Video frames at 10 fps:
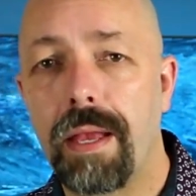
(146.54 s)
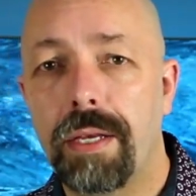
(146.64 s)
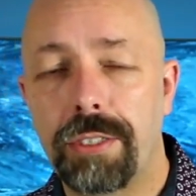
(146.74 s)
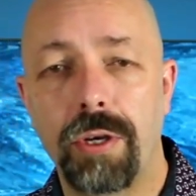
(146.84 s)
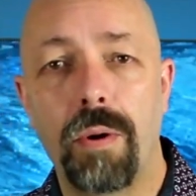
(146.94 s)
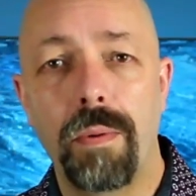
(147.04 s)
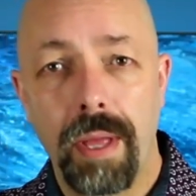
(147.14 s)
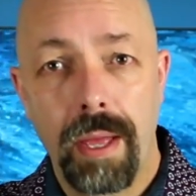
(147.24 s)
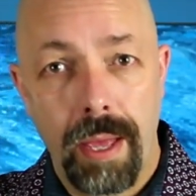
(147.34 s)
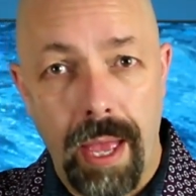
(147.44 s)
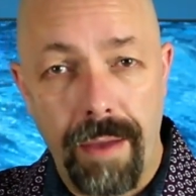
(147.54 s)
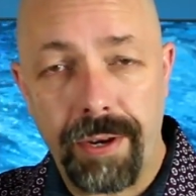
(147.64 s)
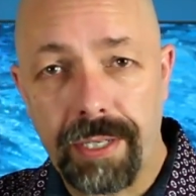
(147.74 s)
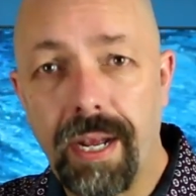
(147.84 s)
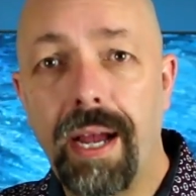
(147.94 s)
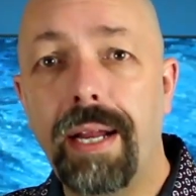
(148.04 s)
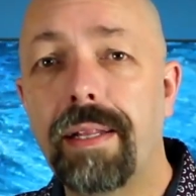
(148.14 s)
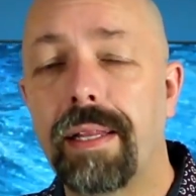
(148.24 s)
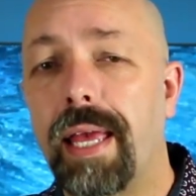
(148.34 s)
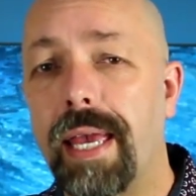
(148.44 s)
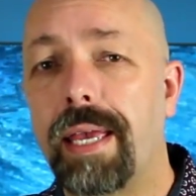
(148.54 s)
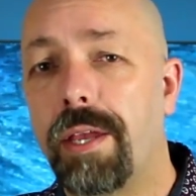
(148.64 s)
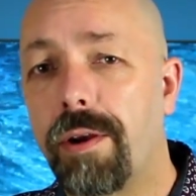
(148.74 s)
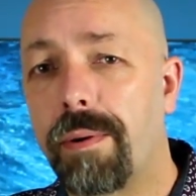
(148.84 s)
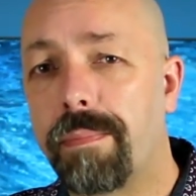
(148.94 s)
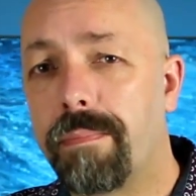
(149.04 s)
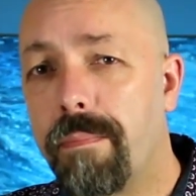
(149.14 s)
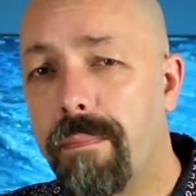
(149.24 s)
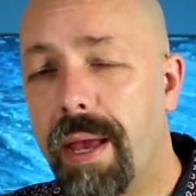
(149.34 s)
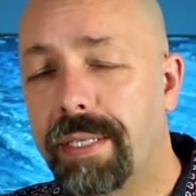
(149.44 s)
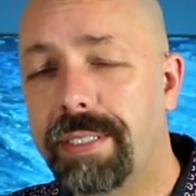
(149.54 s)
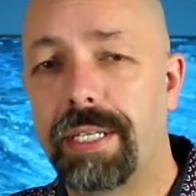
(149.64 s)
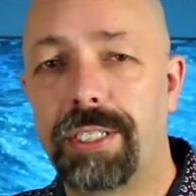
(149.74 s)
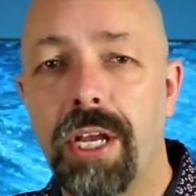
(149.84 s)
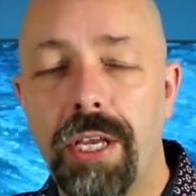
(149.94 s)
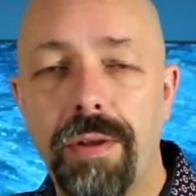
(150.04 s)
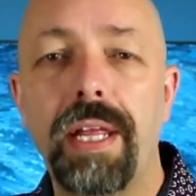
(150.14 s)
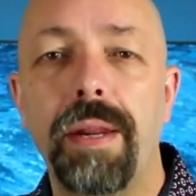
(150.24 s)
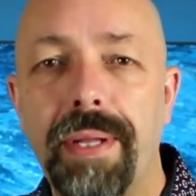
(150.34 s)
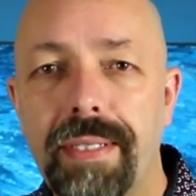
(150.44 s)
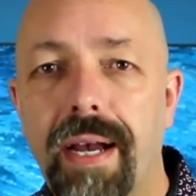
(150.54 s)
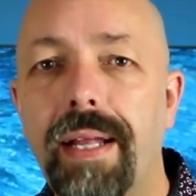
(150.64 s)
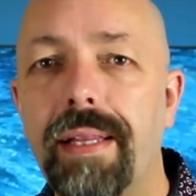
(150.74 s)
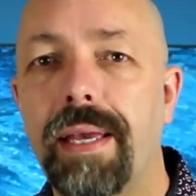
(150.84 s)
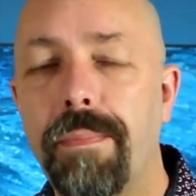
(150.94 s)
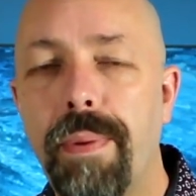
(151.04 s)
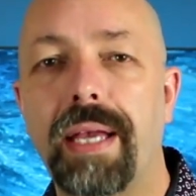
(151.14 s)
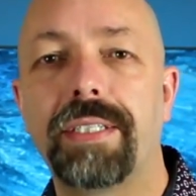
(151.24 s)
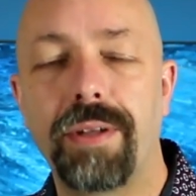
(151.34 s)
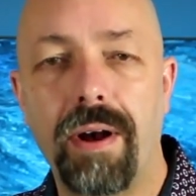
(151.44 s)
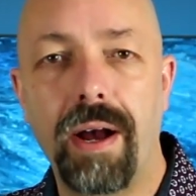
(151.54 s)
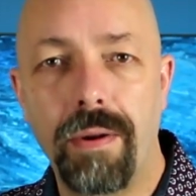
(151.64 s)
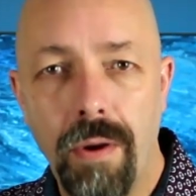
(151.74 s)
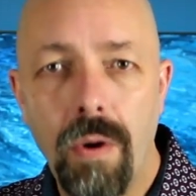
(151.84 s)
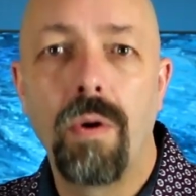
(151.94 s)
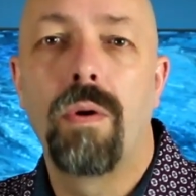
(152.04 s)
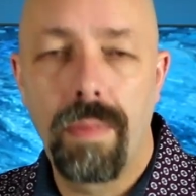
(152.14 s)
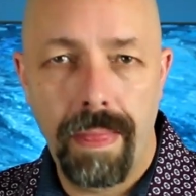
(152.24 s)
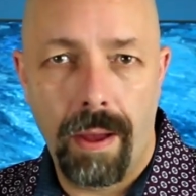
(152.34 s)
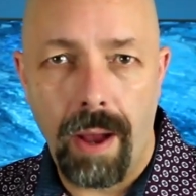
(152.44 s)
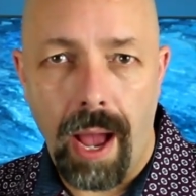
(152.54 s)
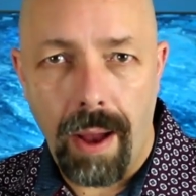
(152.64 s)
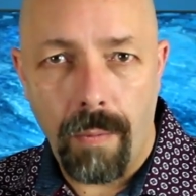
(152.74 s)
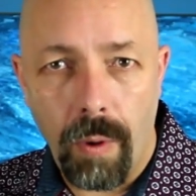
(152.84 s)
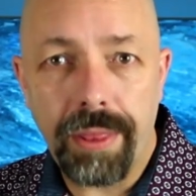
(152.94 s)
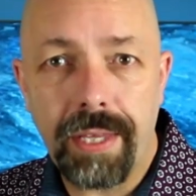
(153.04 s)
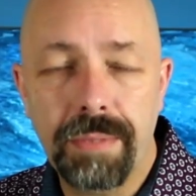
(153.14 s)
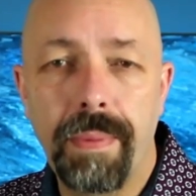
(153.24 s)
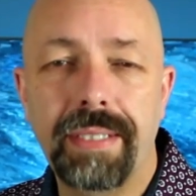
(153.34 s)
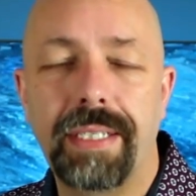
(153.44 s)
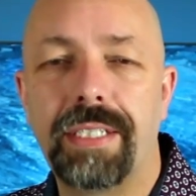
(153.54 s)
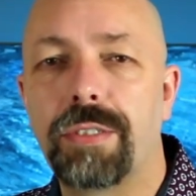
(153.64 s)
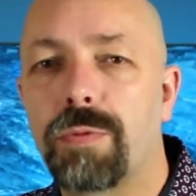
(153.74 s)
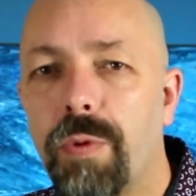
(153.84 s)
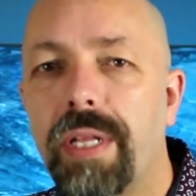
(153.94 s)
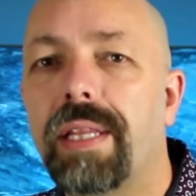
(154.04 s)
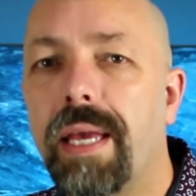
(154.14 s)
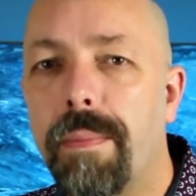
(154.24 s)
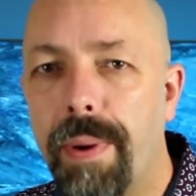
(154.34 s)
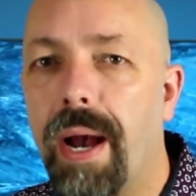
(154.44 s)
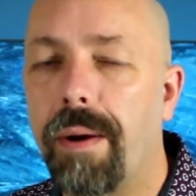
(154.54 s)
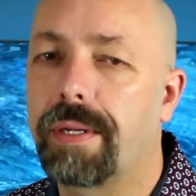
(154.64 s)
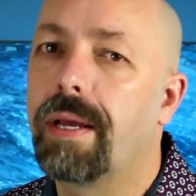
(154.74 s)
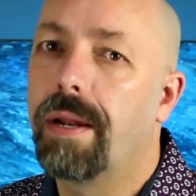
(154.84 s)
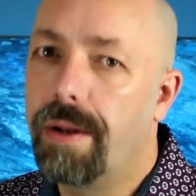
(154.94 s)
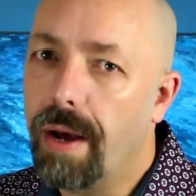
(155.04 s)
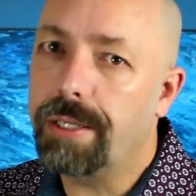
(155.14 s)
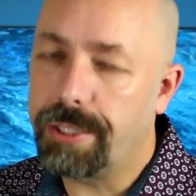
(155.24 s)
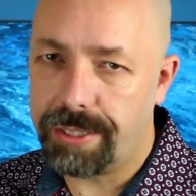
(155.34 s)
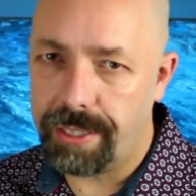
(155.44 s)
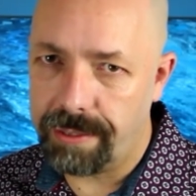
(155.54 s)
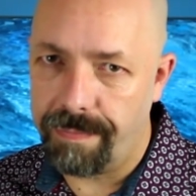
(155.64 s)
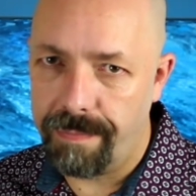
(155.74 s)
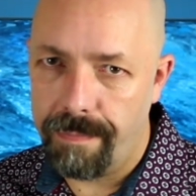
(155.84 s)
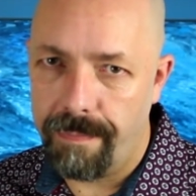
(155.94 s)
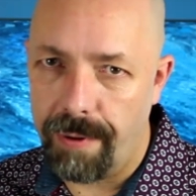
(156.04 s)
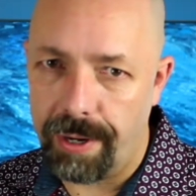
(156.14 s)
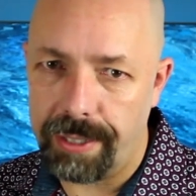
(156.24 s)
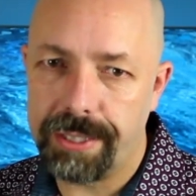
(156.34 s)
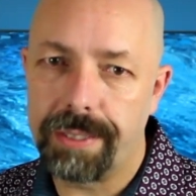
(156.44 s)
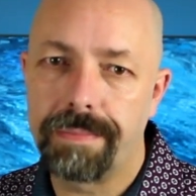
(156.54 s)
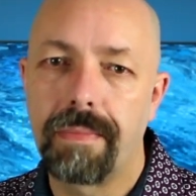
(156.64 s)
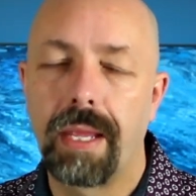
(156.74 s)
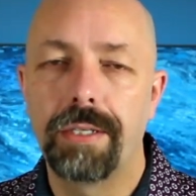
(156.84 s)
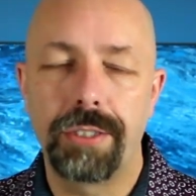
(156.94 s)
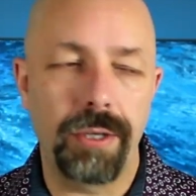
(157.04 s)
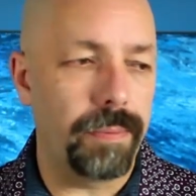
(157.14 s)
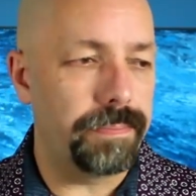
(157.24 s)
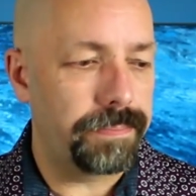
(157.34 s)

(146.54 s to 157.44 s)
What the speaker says: So if you're titling your message, you need to be titling based on what this message is really about, not just its verse. So